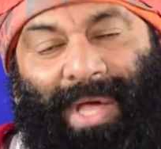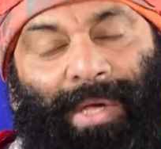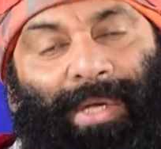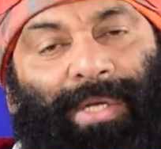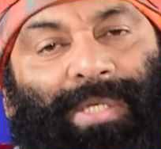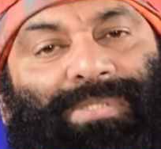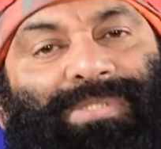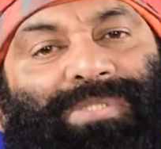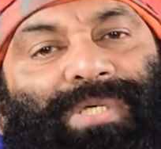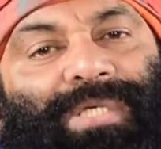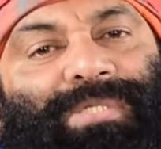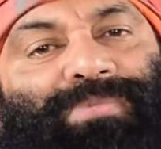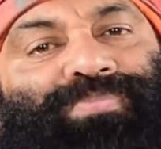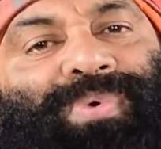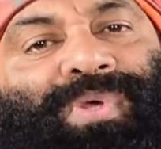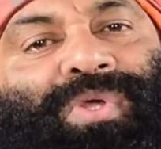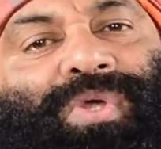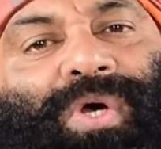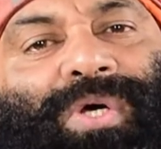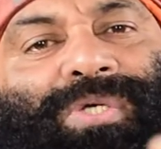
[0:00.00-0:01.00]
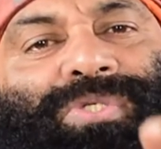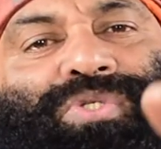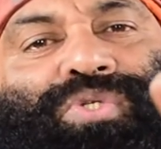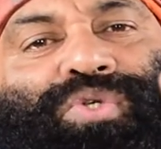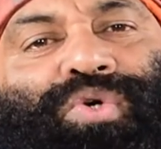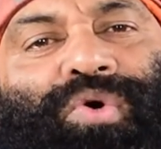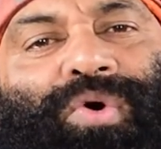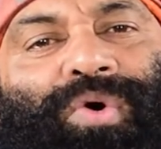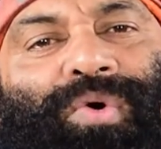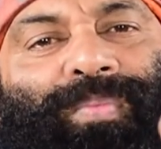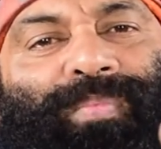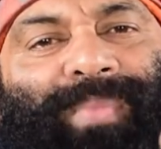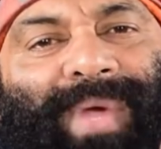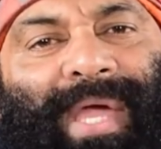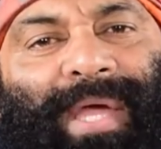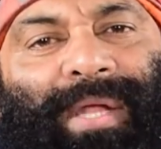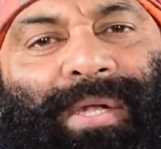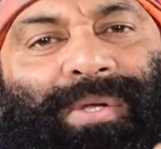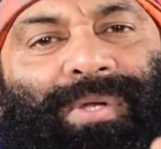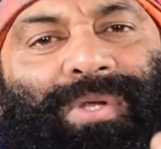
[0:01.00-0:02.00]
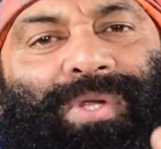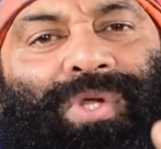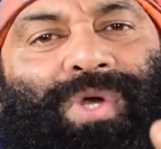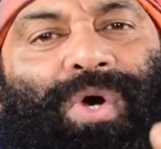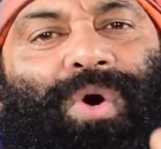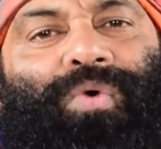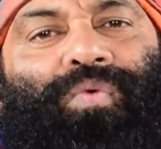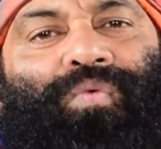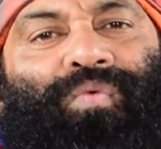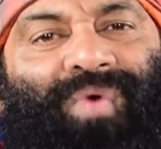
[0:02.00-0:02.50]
It is just because you made your